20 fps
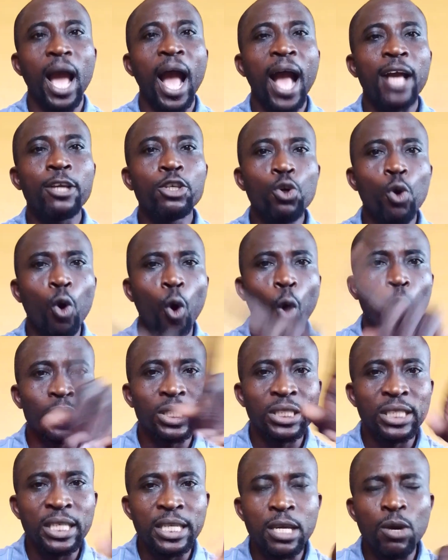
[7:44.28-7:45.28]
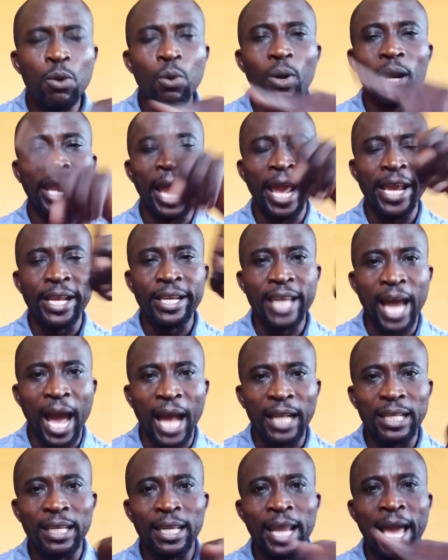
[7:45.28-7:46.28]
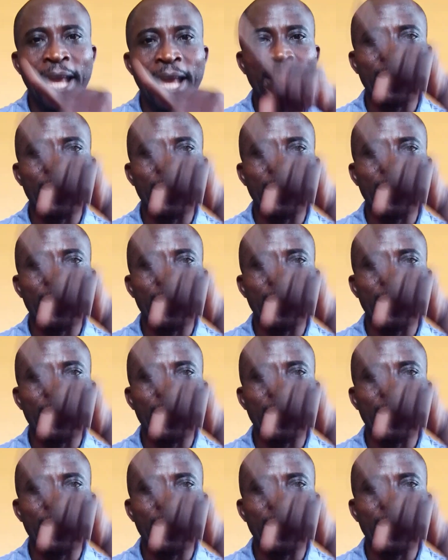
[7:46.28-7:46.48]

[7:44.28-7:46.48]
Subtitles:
and you continue like that